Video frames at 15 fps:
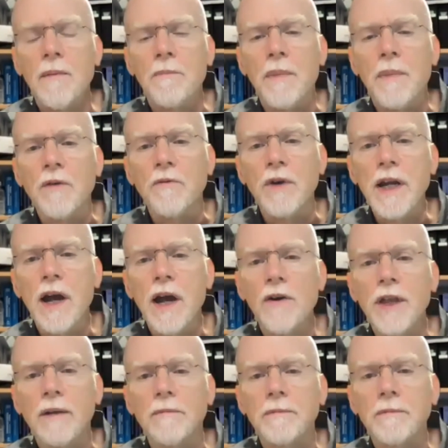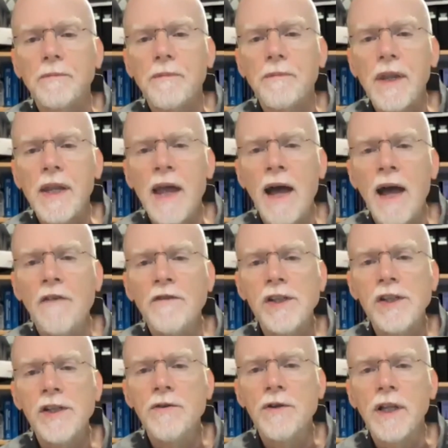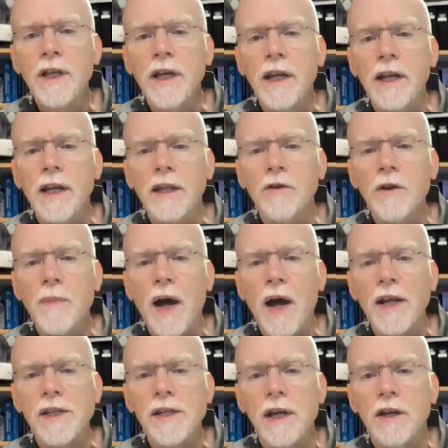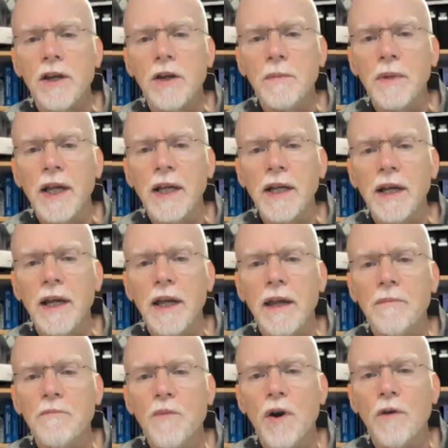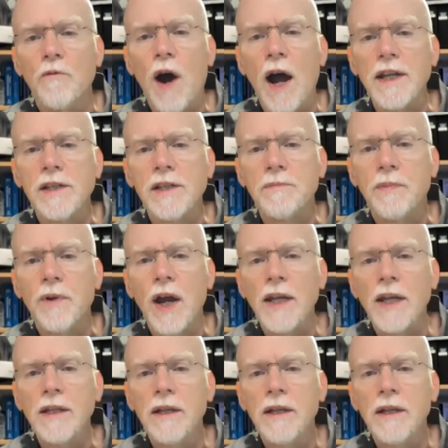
But we know that alpha-synuclein and Lewy bodies accumulate more widespread